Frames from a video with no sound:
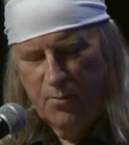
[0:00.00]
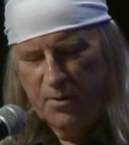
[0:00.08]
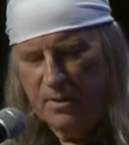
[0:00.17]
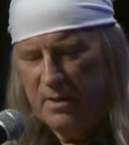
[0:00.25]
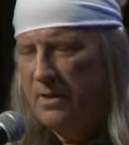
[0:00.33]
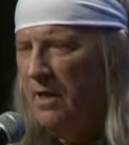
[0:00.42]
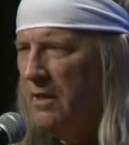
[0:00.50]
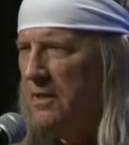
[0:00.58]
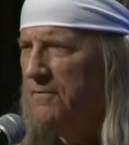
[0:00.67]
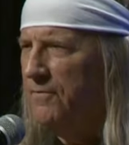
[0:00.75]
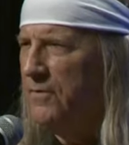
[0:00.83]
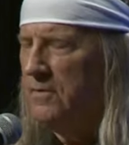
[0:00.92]
were
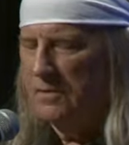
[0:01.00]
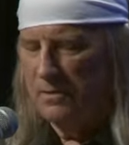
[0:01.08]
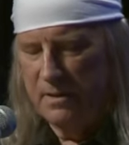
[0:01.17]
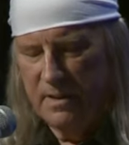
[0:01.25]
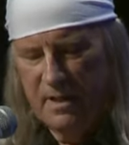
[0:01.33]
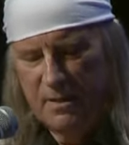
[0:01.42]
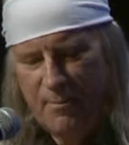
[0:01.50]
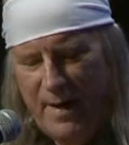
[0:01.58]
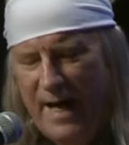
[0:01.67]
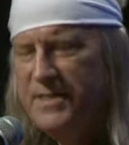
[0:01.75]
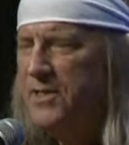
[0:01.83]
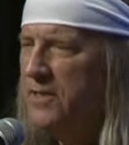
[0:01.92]
colorful,
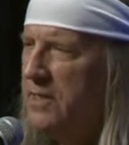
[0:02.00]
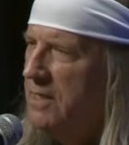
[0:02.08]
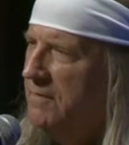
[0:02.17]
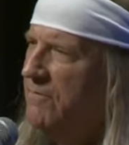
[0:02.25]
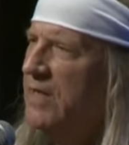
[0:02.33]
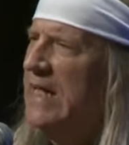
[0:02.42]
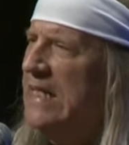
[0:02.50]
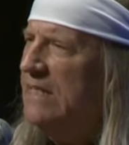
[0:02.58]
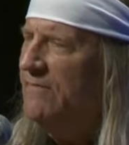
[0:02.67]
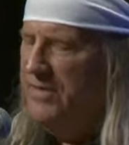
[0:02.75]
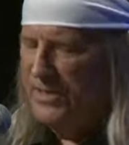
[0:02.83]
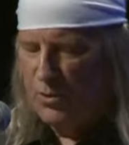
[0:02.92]
imaginative
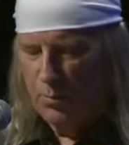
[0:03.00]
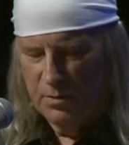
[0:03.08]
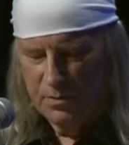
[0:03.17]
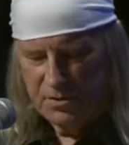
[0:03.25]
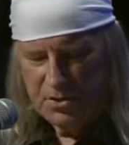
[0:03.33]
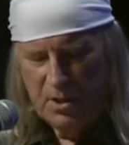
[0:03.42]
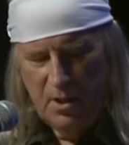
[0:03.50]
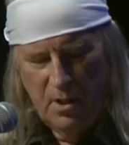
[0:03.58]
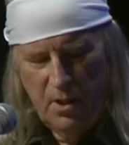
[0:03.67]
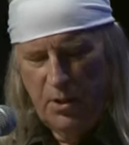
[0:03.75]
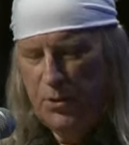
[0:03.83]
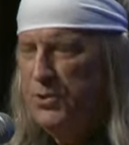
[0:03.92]
individuals
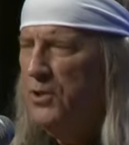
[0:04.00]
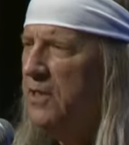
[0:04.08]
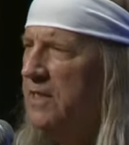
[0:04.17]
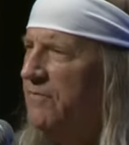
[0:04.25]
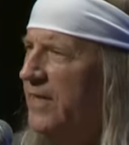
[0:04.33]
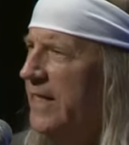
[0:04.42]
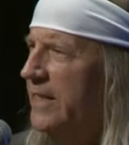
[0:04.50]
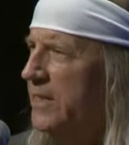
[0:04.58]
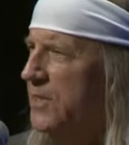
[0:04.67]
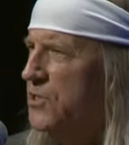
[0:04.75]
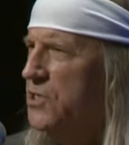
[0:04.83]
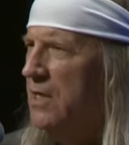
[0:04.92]
who took
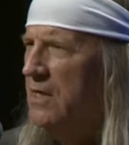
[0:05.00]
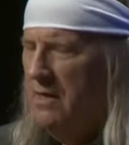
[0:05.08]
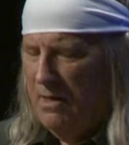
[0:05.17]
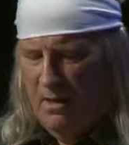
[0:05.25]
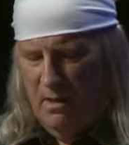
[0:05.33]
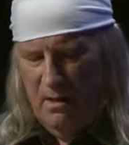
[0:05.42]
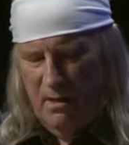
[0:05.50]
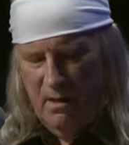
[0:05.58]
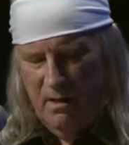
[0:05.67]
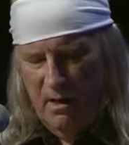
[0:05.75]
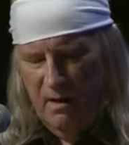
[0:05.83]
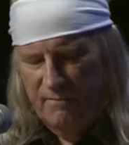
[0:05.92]
advantage
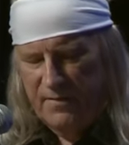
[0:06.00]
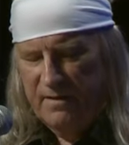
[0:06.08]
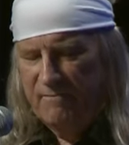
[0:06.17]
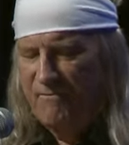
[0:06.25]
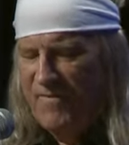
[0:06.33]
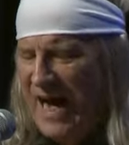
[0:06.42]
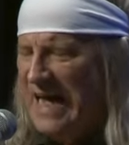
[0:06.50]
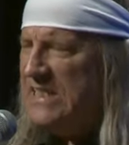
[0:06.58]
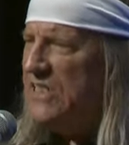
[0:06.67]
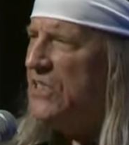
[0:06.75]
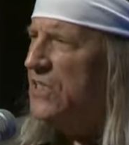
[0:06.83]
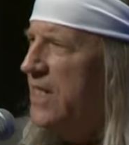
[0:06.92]
of the
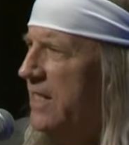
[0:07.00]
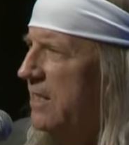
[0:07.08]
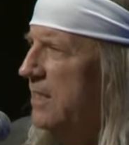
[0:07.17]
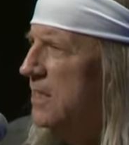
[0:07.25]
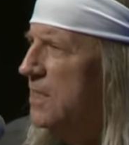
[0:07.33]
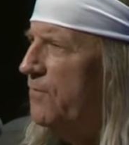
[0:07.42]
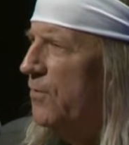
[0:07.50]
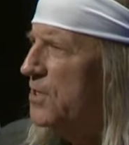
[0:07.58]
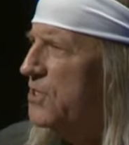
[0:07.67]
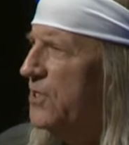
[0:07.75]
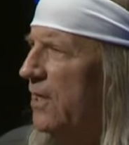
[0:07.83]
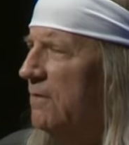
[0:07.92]
vast stage for
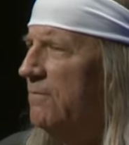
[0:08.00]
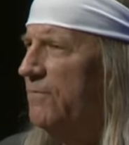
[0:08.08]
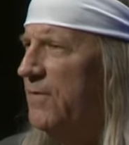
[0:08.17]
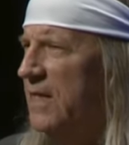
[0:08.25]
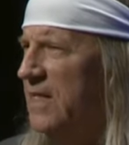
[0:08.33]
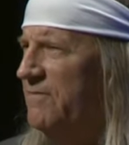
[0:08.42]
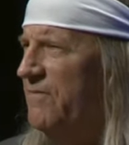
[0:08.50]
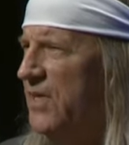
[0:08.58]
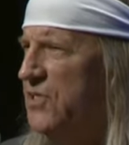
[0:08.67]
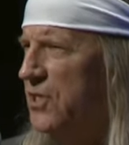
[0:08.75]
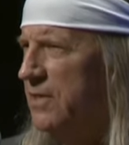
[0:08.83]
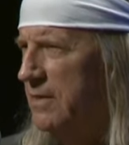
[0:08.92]
self
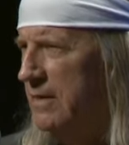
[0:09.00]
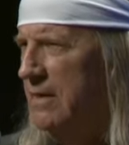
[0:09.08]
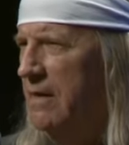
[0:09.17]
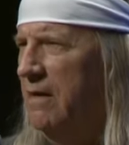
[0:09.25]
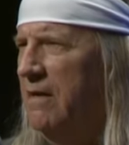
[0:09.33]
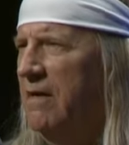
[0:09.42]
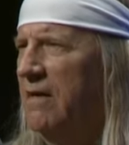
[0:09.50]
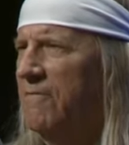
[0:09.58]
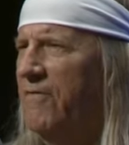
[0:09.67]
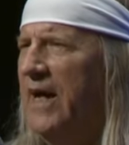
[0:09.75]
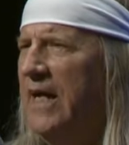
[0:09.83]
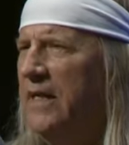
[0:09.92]
invention
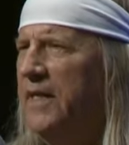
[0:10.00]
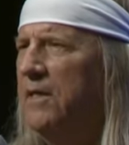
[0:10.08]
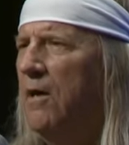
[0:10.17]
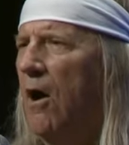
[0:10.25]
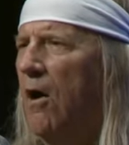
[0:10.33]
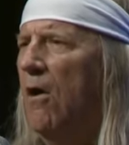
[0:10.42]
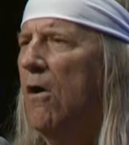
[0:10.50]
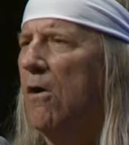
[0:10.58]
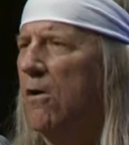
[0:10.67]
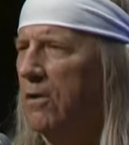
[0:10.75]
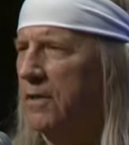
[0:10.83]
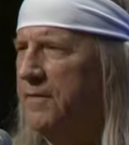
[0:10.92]
availing
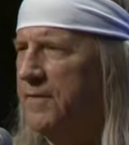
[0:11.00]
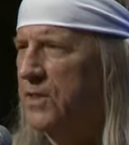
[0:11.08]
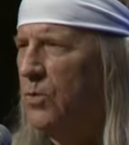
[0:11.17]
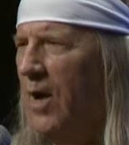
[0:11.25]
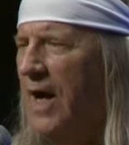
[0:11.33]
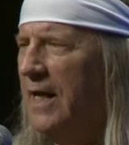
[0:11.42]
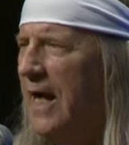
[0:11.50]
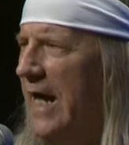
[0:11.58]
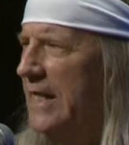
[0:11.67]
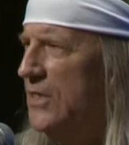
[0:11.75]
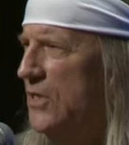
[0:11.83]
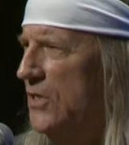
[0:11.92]
all in the
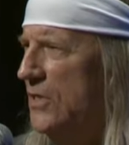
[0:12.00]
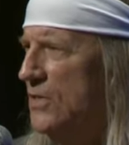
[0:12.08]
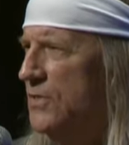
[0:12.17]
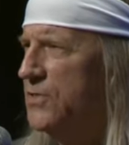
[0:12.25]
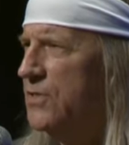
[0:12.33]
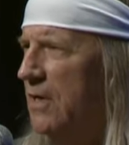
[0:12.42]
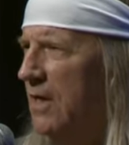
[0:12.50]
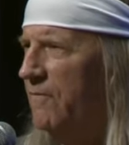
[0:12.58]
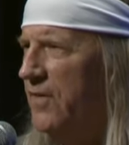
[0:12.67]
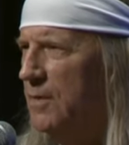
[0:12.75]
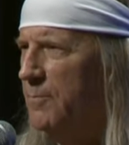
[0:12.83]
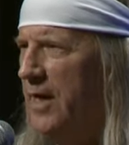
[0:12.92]
twilight years
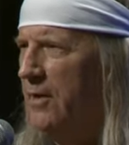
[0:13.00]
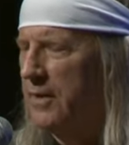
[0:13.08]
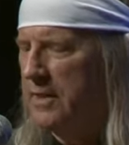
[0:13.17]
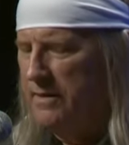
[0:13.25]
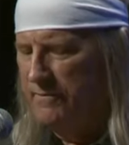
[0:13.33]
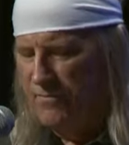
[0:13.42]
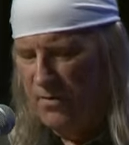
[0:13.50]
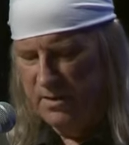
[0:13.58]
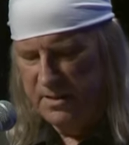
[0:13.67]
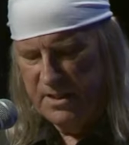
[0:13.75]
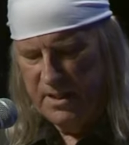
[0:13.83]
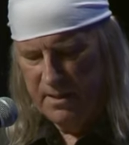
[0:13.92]
of the American
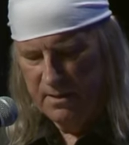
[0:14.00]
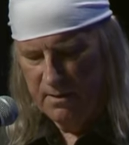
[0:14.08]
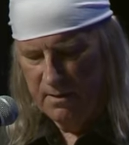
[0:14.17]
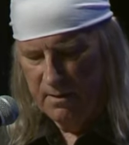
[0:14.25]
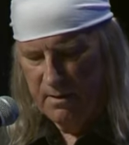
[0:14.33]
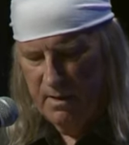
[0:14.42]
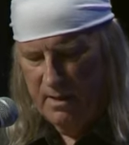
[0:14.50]
frontier.